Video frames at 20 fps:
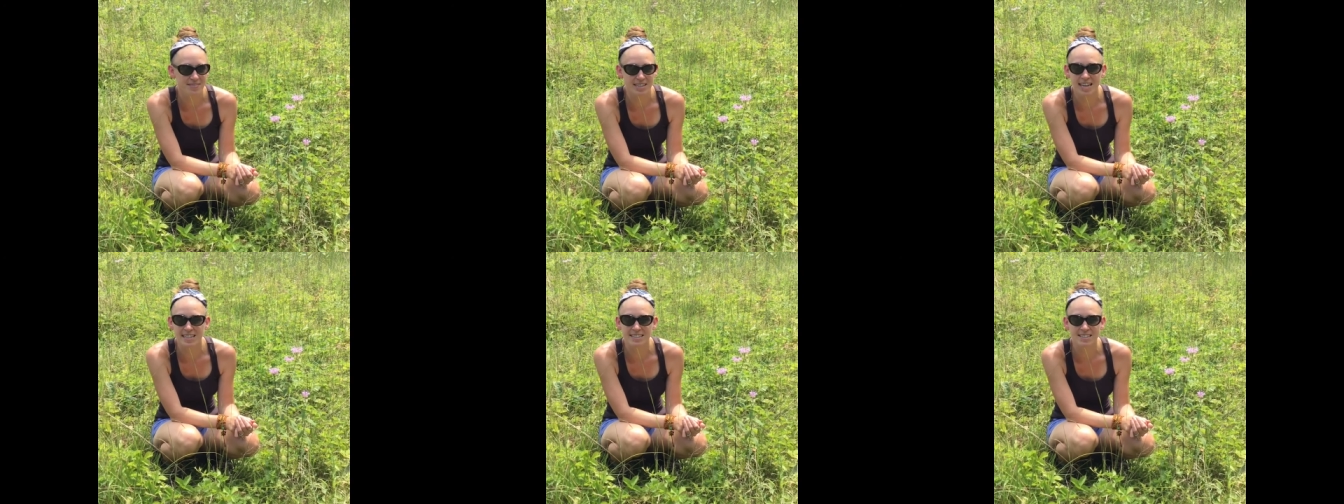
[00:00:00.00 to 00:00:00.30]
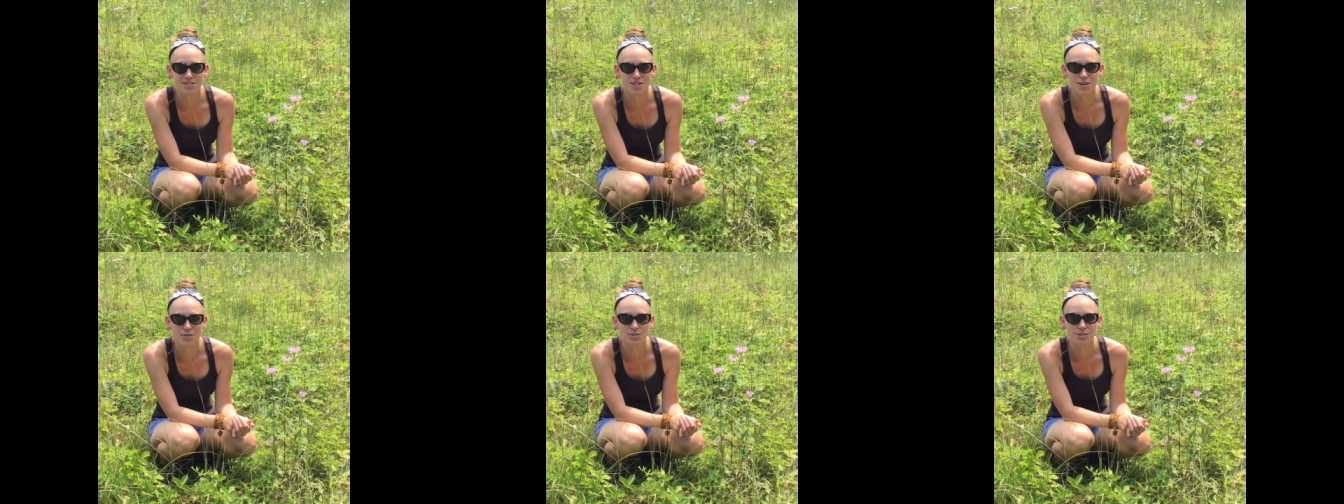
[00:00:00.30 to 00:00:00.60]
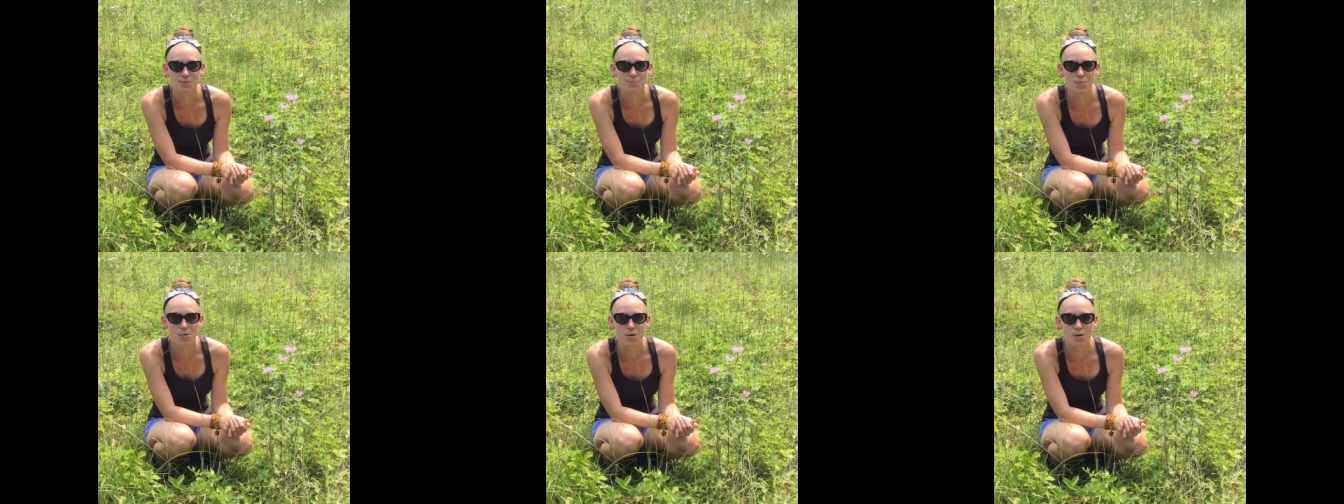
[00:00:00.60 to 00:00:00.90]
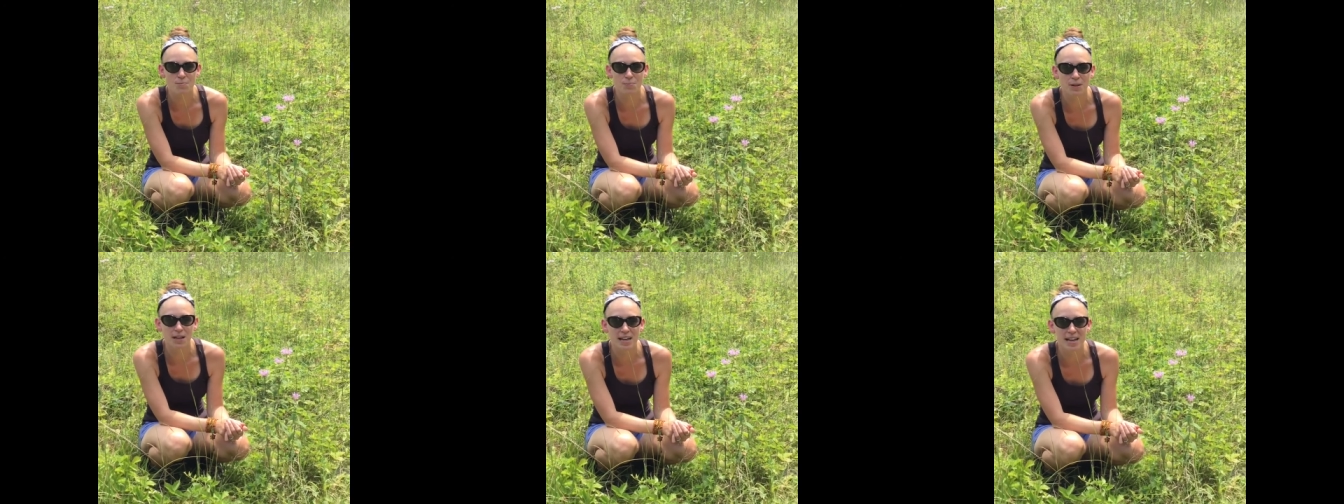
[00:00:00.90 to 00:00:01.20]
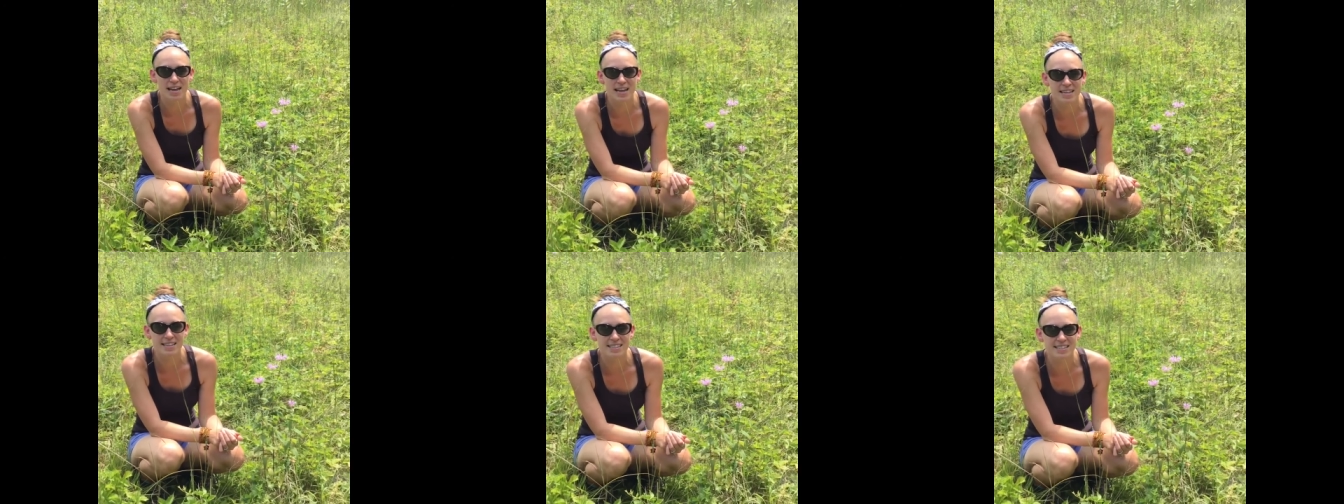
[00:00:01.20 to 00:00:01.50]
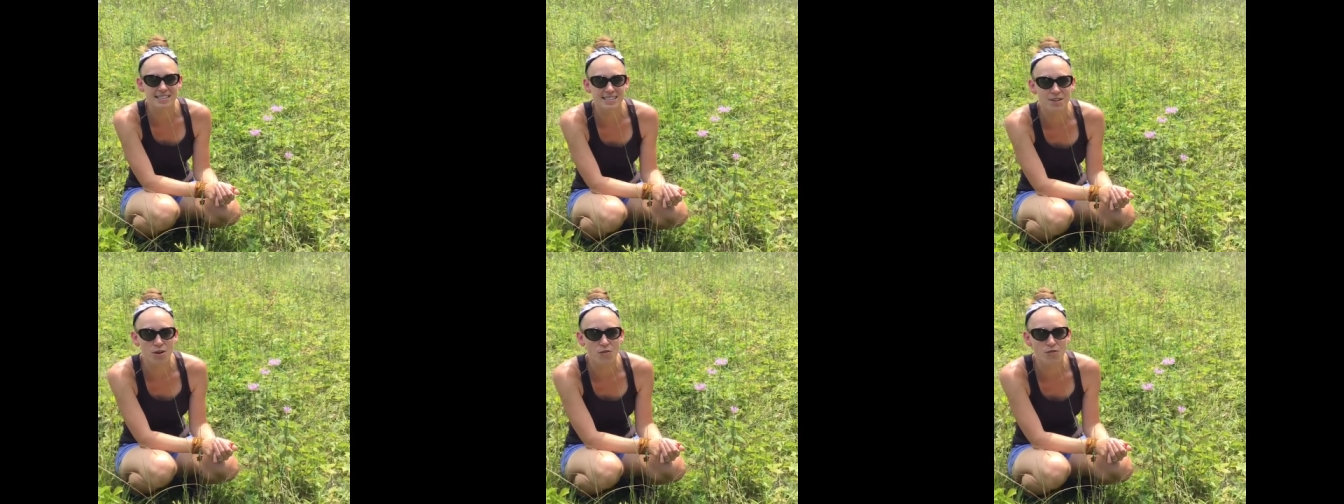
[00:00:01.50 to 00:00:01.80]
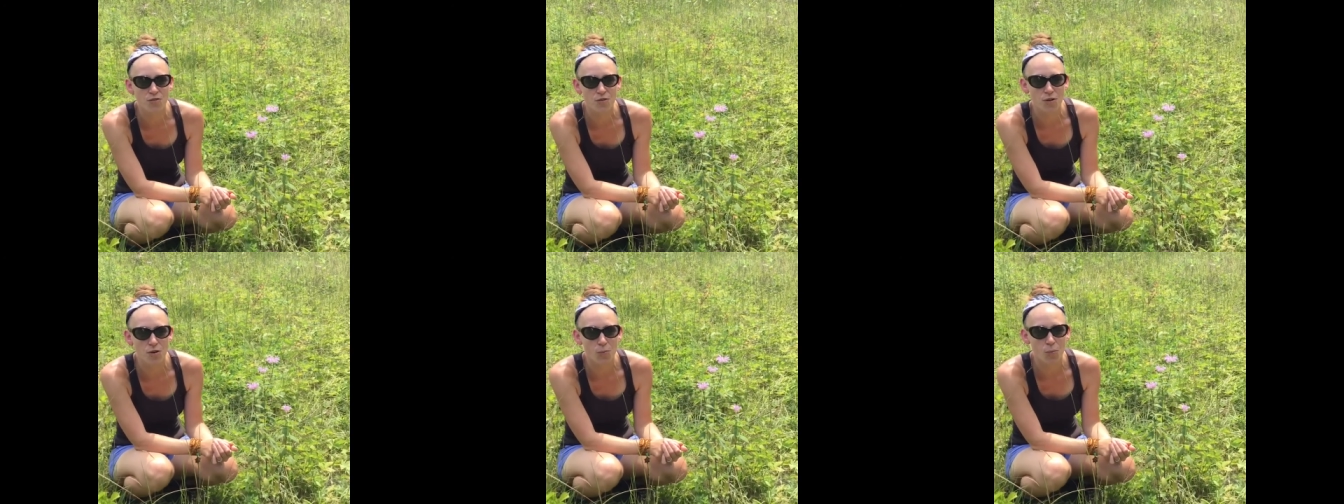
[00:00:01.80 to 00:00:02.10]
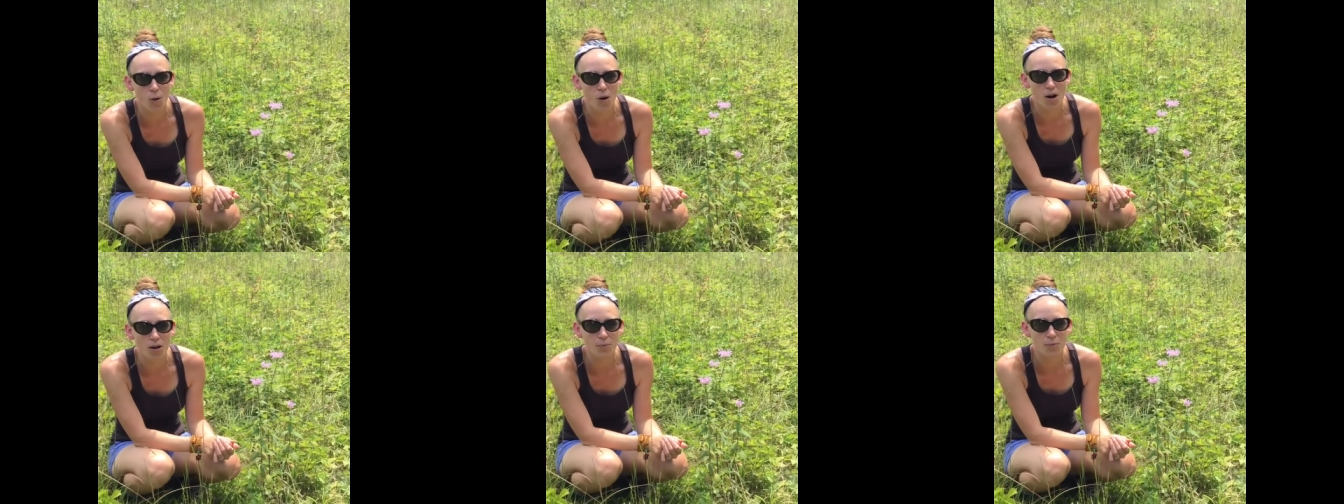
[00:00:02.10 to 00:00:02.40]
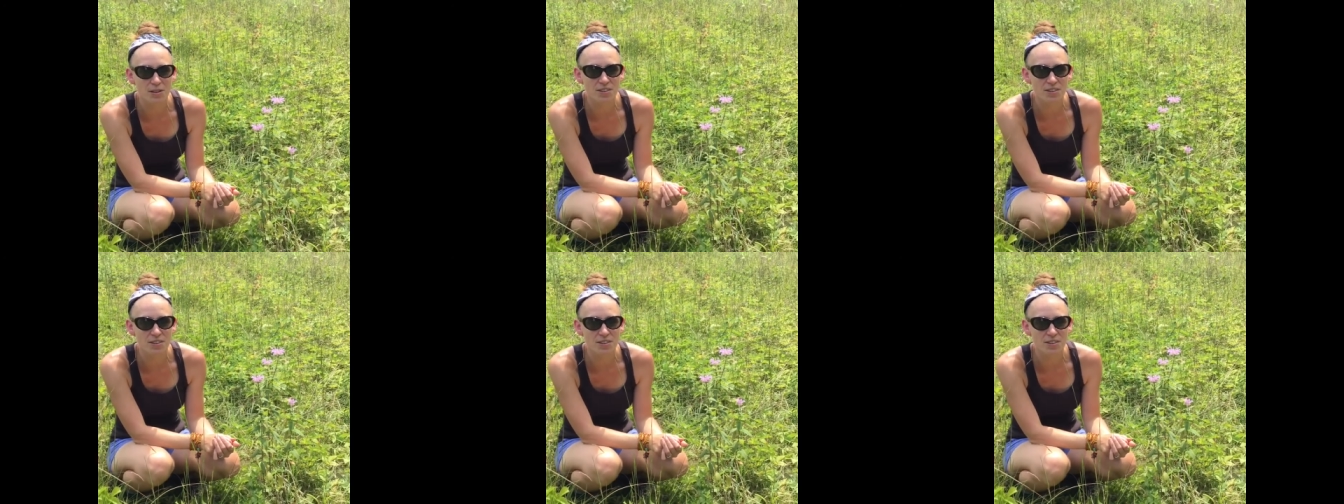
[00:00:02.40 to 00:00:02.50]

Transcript: get to know some more plants, go for a walk